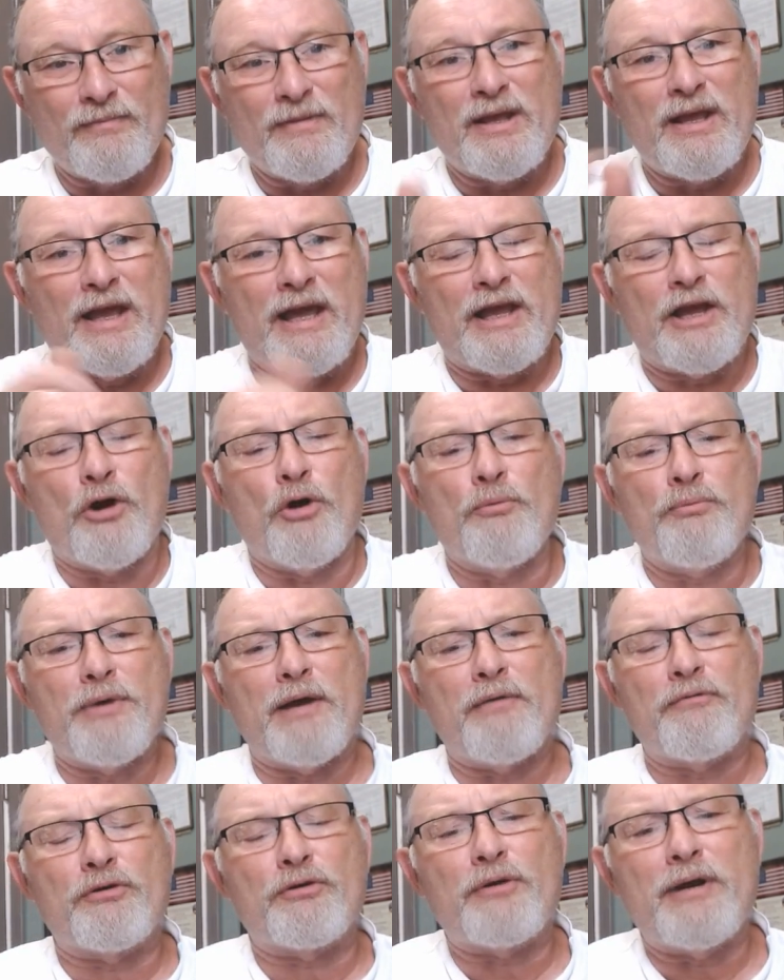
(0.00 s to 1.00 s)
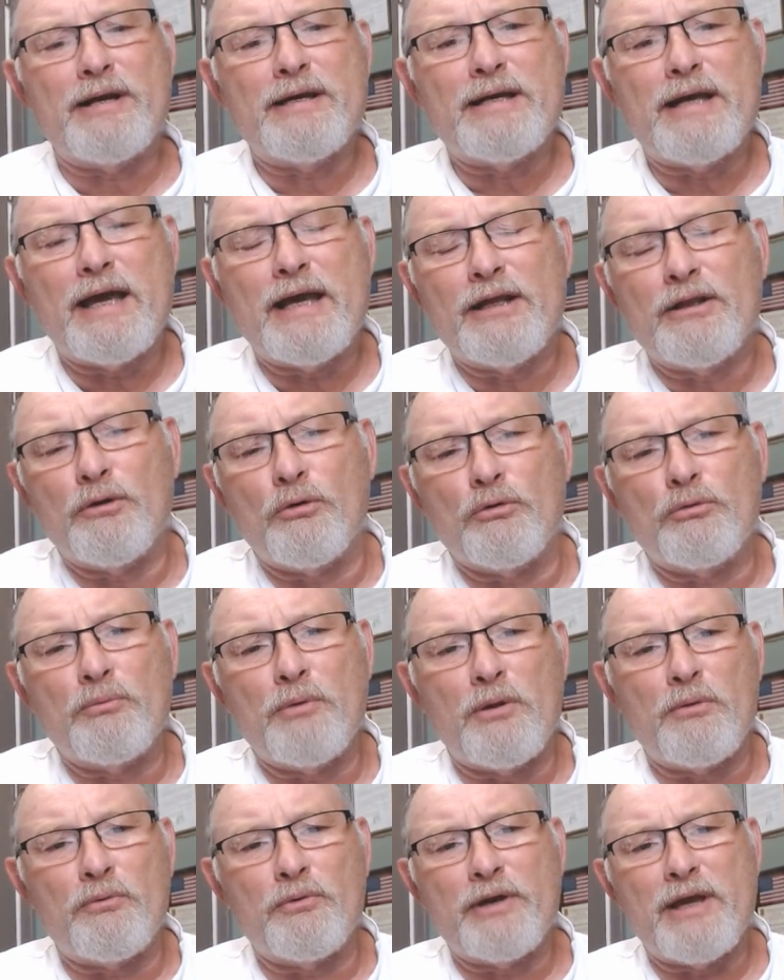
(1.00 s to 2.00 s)
Hey, hope you have a great day. Lord
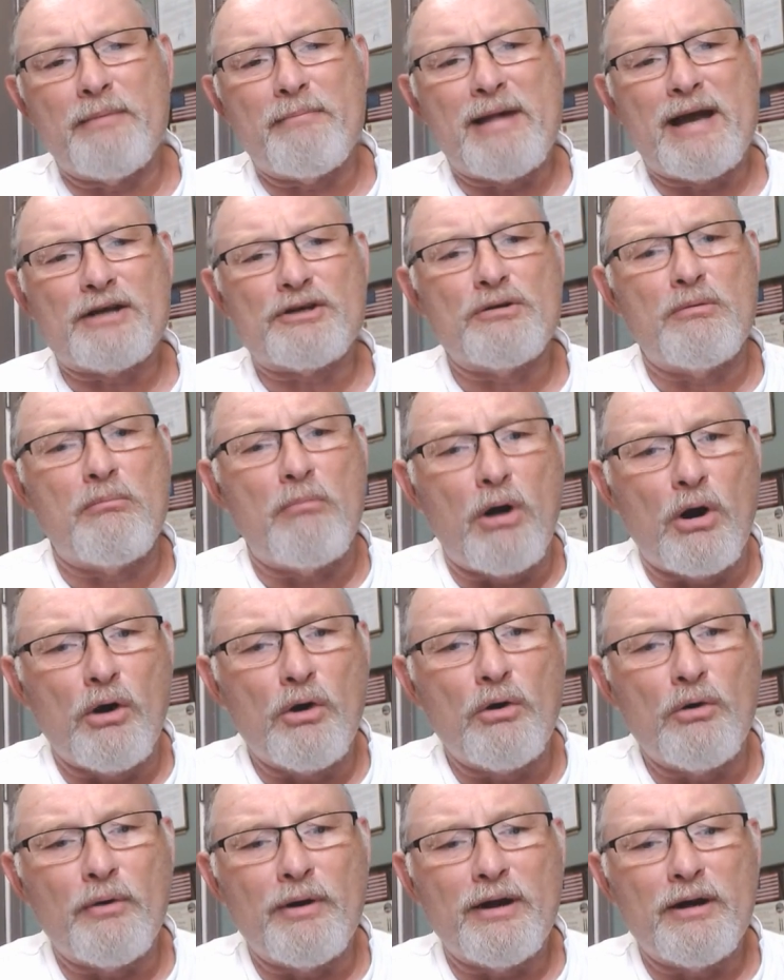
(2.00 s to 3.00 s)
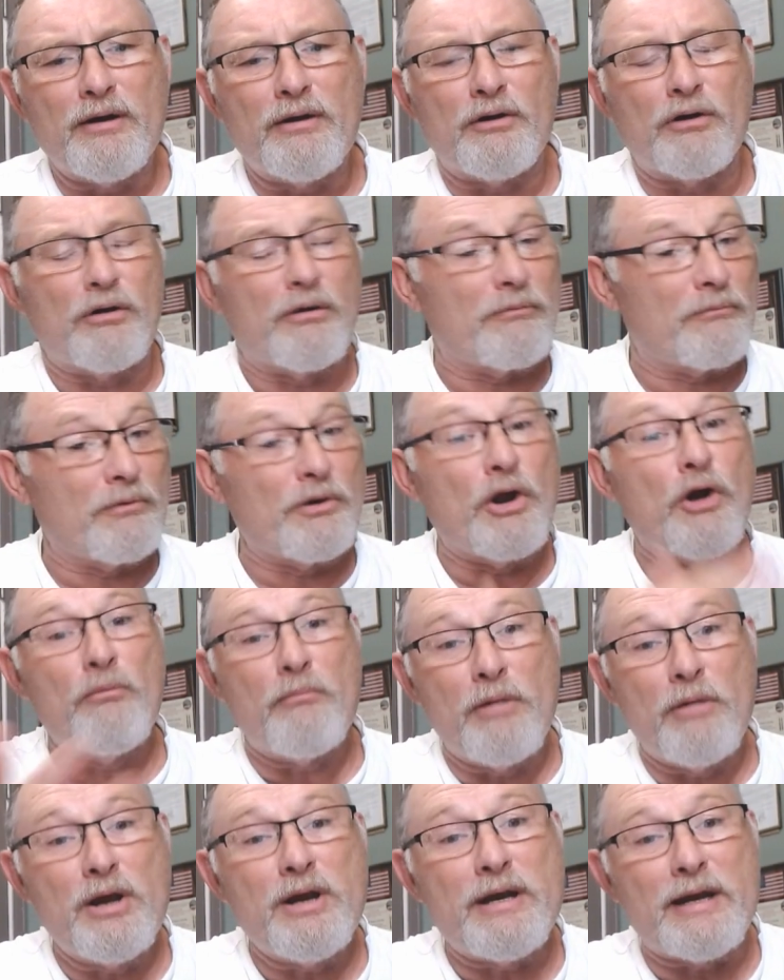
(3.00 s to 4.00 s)
willing, we'll get back
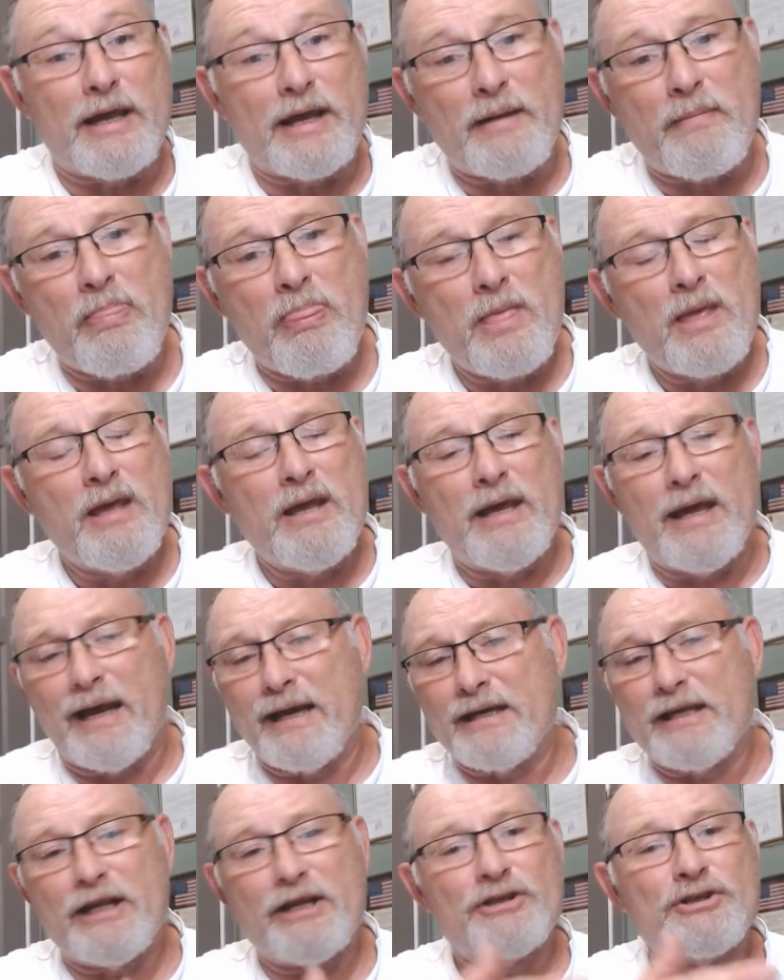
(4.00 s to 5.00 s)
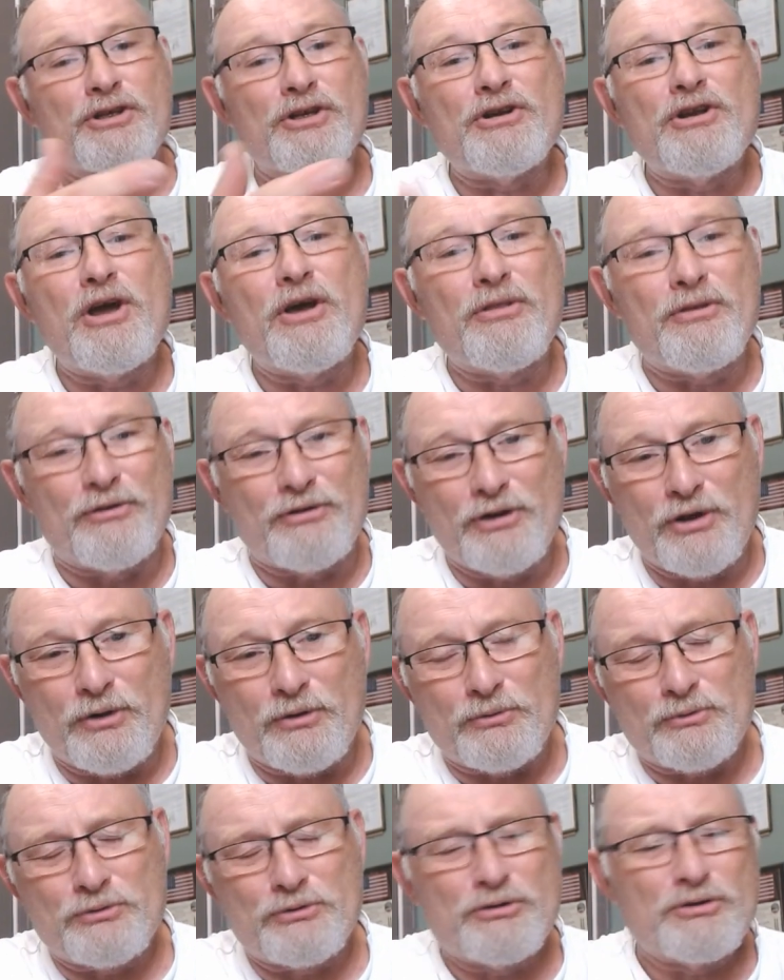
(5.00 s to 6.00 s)
Monday, and get us another
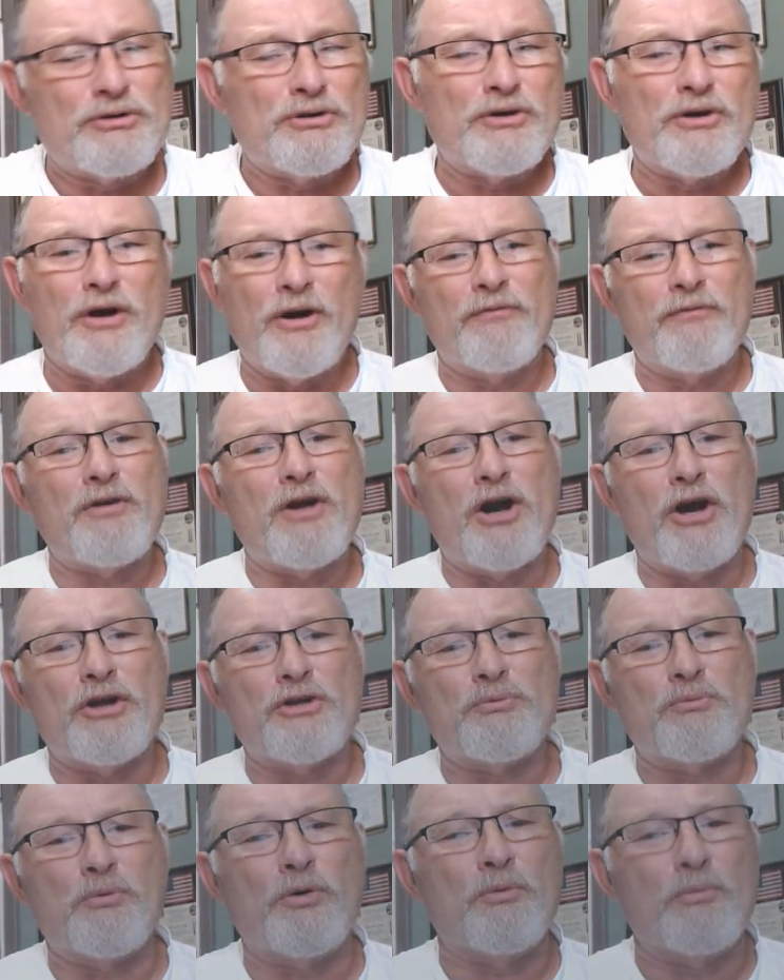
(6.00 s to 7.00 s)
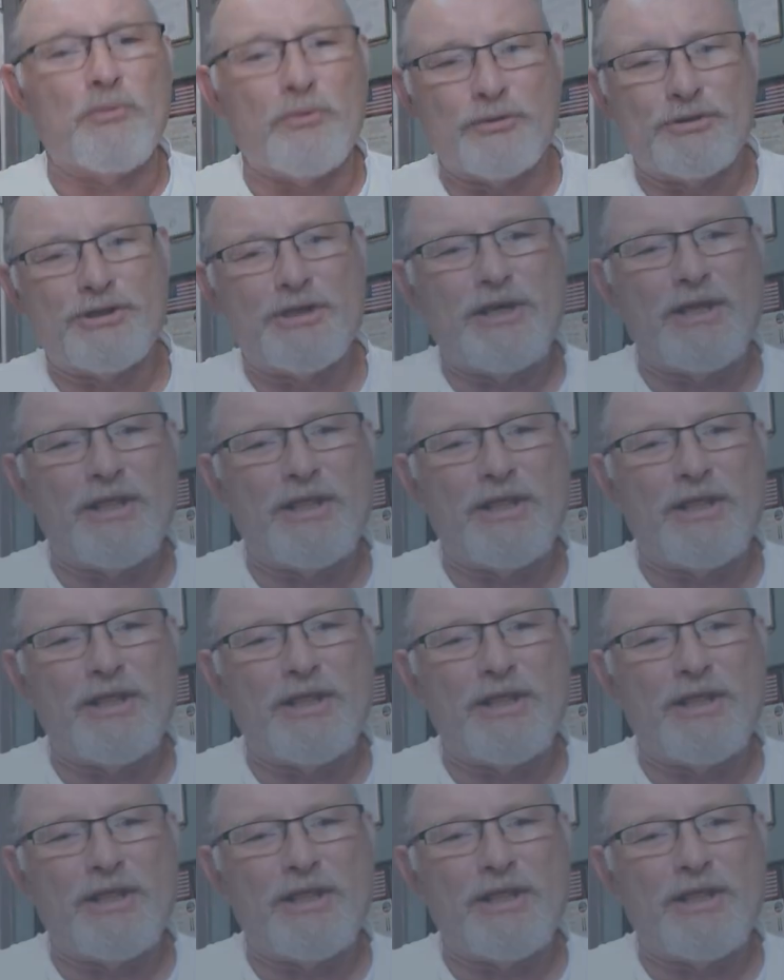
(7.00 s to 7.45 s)
dose of God's word. We'll see you